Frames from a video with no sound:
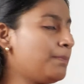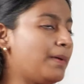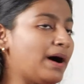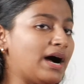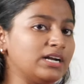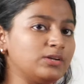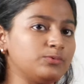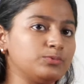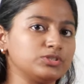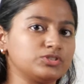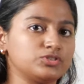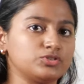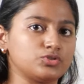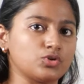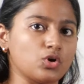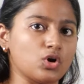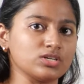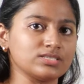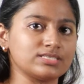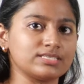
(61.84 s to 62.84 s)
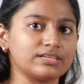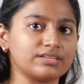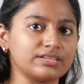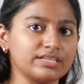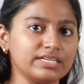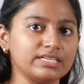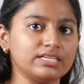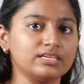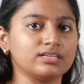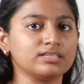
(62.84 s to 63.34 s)
part which draws the
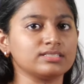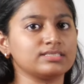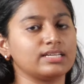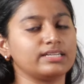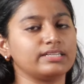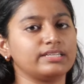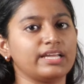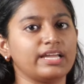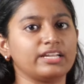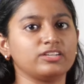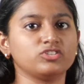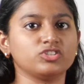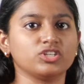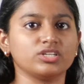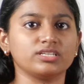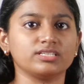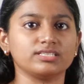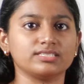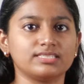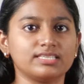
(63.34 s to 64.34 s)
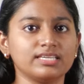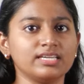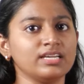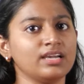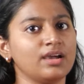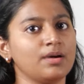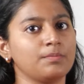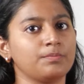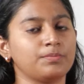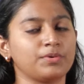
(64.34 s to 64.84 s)
reader's attention is
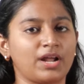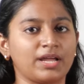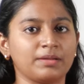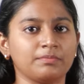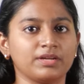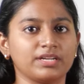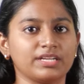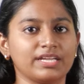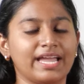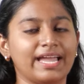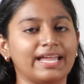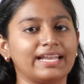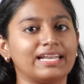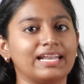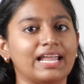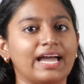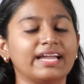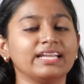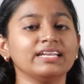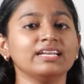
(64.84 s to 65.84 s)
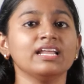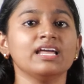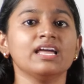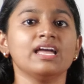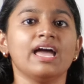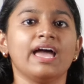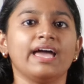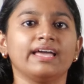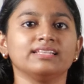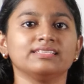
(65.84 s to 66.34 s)
the primary headline,
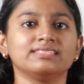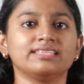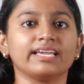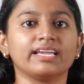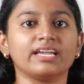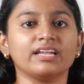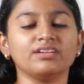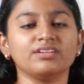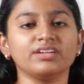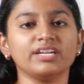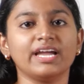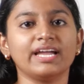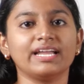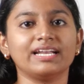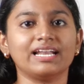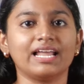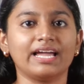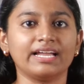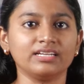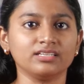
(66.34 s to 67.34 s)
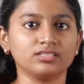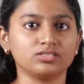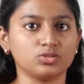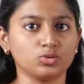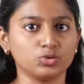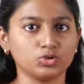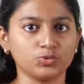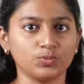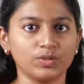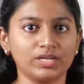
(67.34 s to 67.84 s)
and secondary headline is
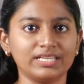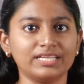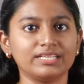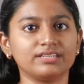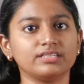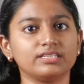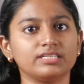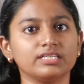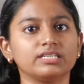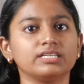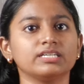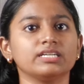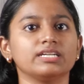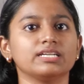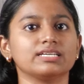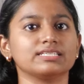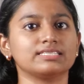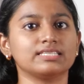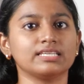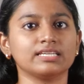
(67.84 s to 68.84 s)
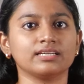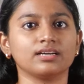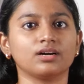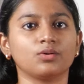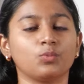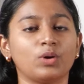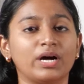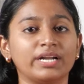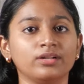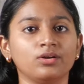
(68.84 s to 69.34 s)
usually written in a
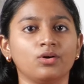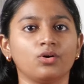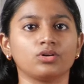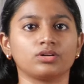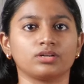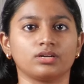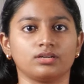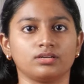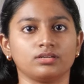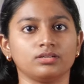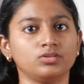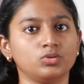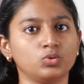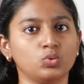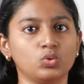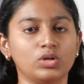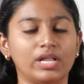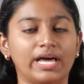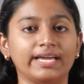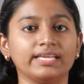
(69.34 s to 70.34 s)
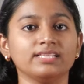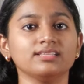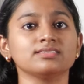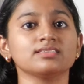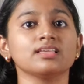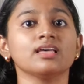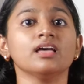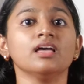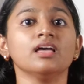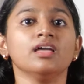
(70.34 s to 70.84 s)
1 or 2
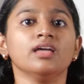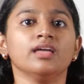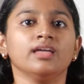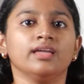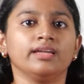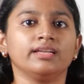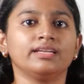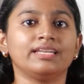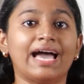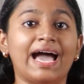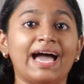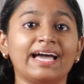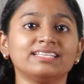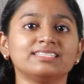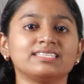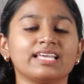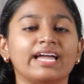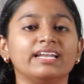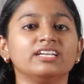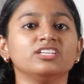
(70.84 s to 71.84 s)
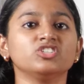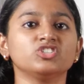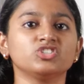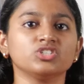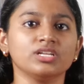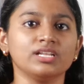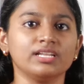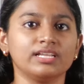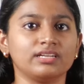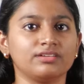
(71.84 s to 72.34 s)
lines. It adds
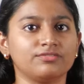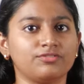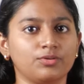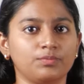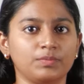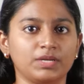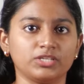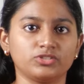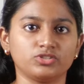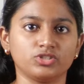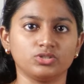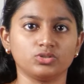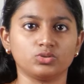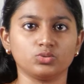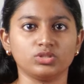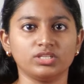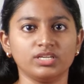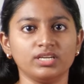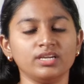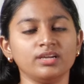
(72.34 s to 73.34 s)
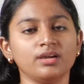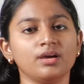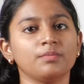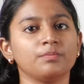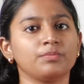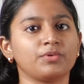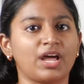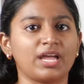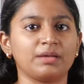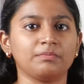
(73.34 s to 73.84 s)
additional information to the
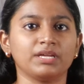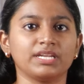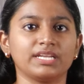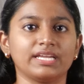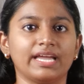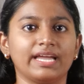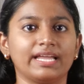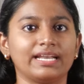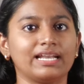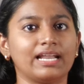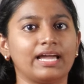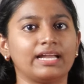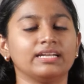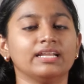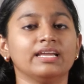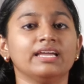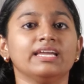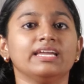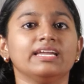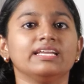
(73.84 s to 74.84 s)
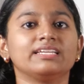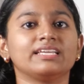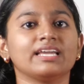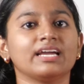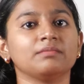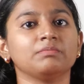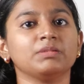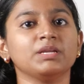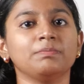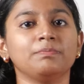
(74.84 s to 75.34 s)
primary headline. It
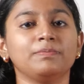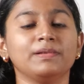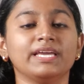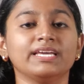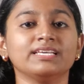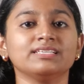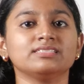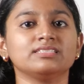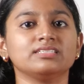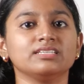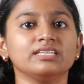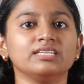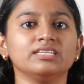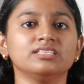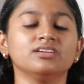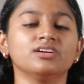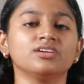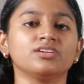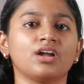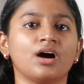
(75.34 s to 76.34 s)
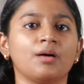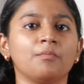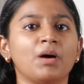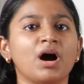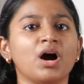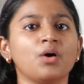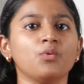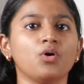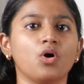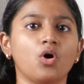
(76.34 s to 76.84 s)
can be placed either
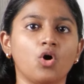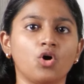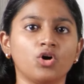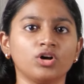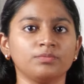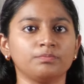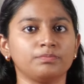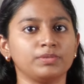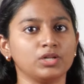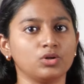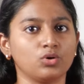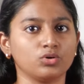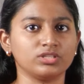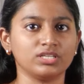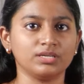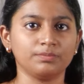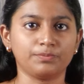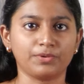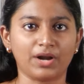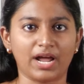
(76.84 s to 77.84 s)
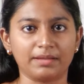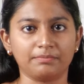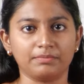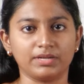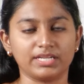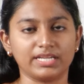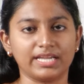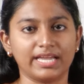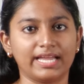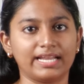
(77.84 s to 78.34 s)
above or below the
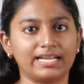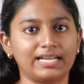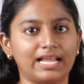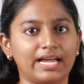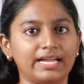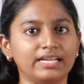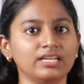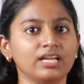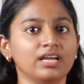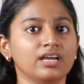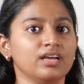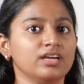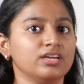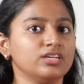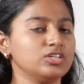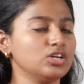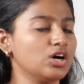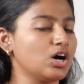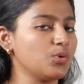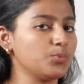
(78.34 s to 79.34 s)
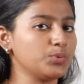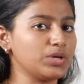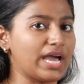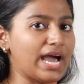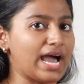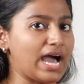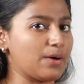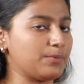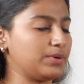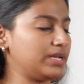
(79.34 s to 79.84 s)
primary headline. Here we
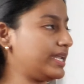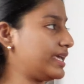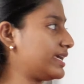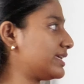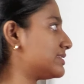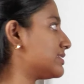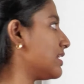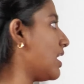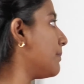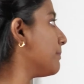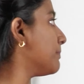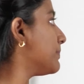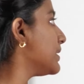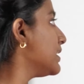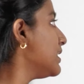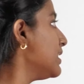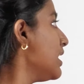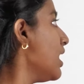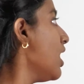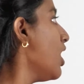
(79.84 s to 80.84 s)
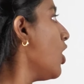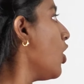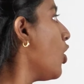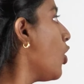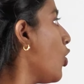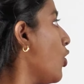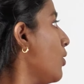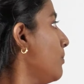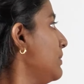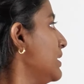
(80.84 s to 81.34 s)
have an example:
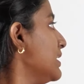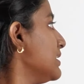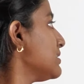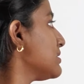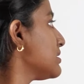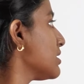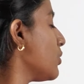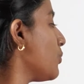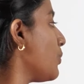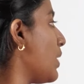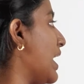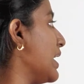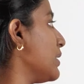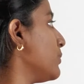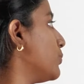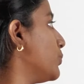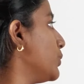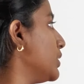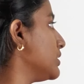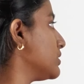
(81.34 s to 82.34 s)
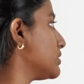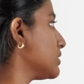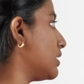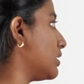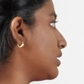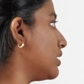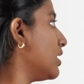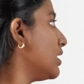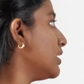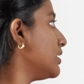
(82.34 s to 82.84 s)
homeless survive
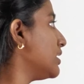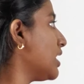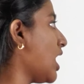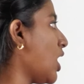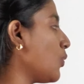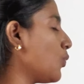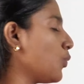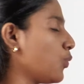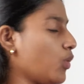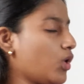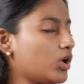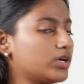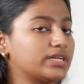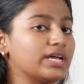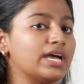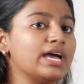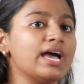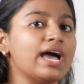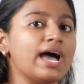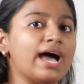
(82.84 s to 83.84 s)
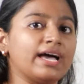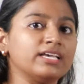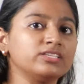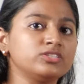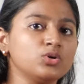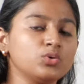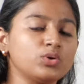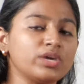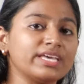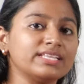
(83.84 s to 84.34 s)
winter. Now what?
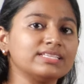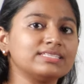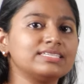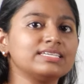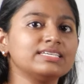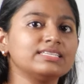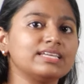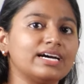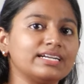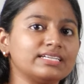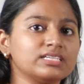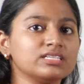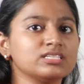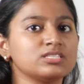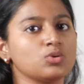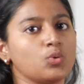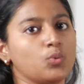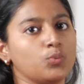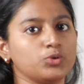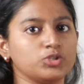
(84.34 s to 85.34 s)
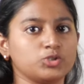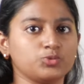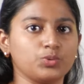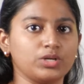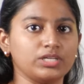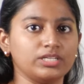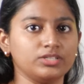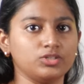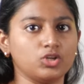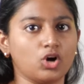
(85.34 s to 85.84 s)
As you can see, that is
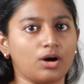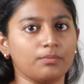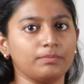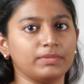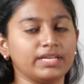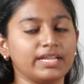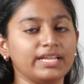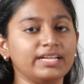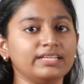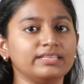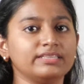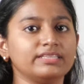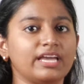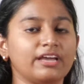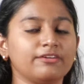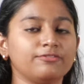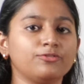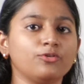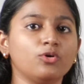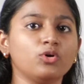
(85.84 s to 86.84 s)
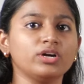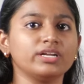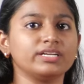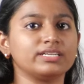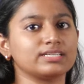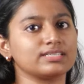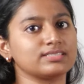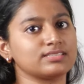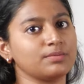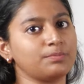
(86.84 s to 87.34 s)
visually dominant, therefore
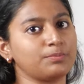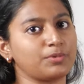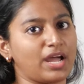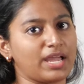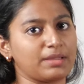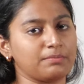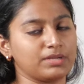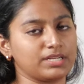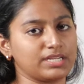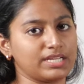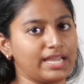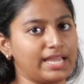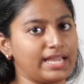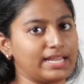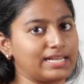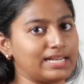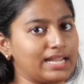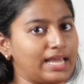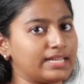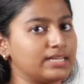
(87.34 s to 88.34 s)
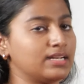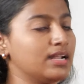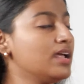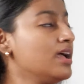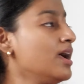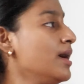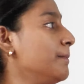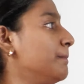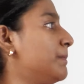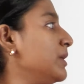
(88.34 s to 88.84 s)
it is a primary headline.
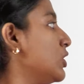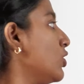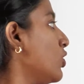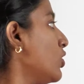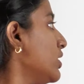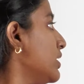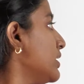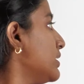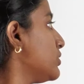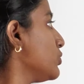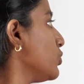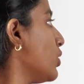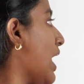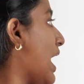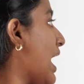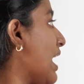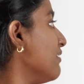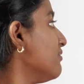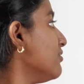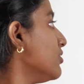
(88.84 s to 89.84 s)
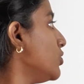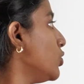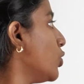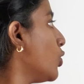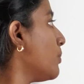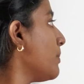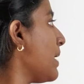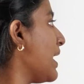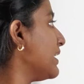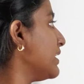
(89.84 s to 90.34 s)
Below it you have
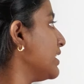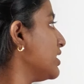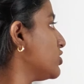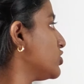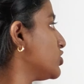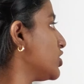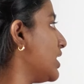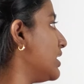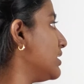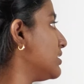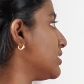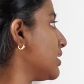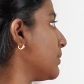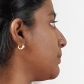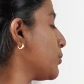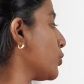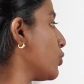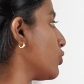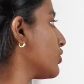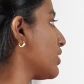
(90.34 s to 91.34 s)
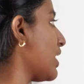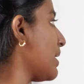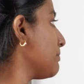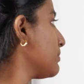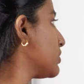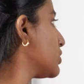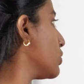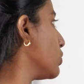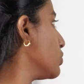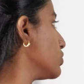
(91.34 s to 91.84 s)
nomadic shelter
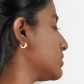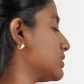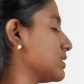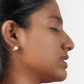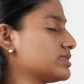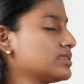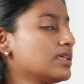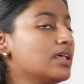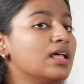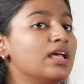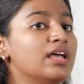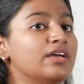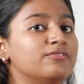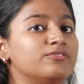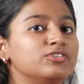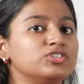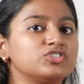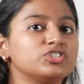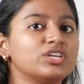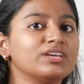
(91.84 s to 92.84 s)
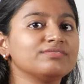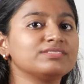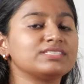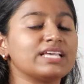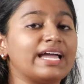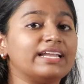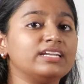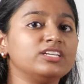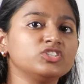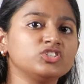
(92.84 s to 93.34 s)
program closes, which gives
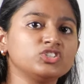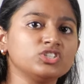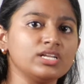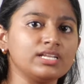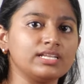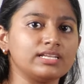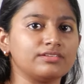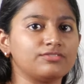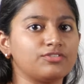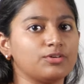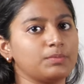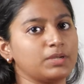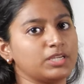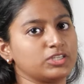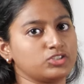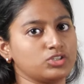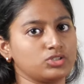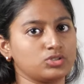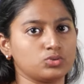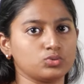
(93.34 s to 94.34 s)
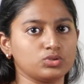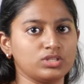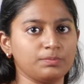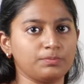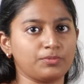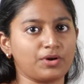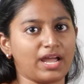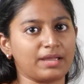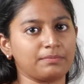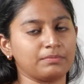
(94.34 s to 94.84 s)
additional information to the
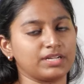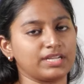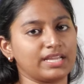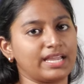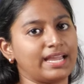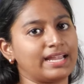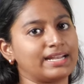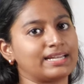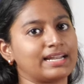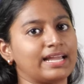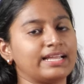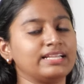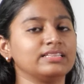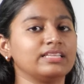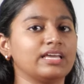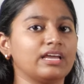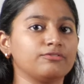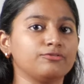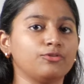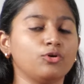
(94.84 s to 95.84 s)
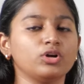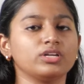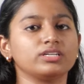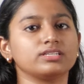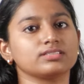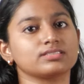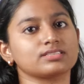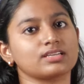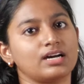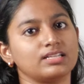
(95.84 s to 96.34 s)
primary headline, therefore it
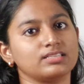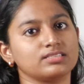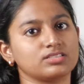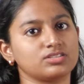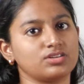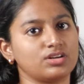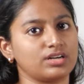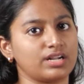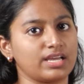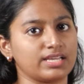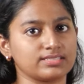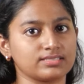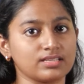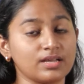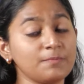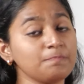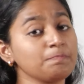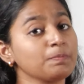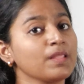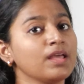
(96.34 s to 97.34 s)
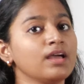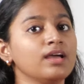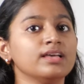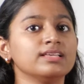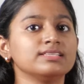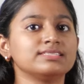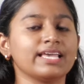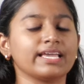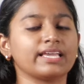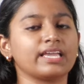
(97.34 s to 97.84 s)
is considered as a
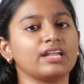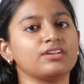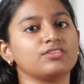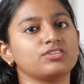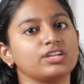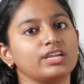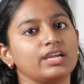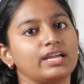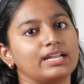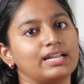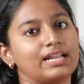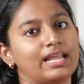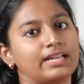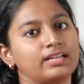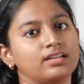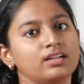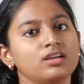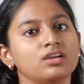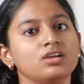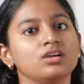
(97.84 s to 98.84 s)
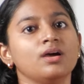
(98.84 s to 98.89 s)
secondary headline.